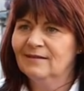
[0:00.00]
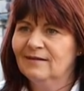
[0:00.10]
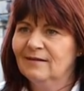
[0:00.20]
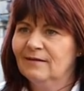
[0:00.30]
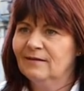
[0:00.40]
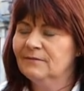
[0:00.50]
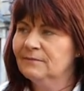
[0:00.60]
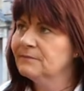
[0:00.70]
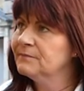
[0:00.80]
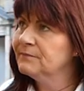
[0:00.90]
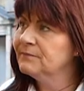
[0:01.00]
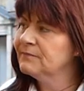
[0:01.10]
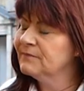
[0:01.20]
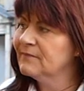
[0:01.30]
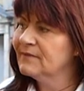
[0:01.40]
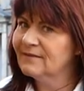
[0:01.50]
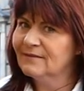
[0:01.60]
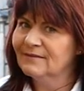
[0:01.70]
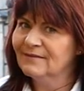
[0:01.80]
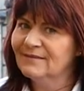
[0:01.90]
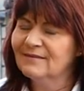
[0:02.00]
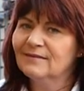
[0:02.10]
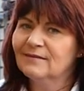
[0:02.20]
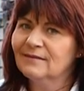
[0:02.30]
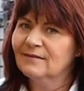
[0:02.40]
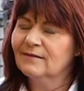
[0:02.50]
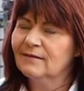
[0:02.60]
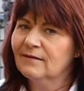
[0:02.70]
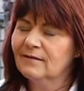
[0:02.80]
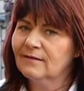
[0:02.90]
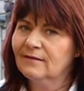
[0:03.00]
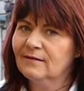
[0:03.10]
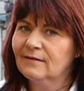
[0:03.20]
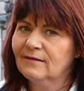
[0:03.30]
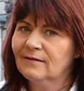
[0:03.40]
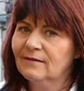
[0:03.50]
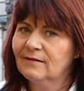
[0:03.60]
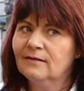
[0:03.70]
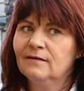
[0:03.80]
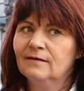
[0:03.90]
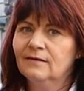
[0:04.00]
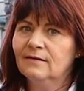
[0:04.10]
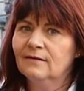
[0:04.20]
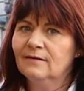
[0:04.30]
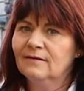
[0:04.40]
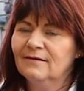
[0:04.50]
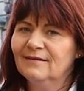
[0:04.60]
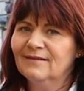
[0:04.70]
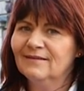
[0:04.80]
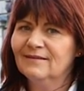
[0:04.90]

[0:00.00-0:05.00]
(silent)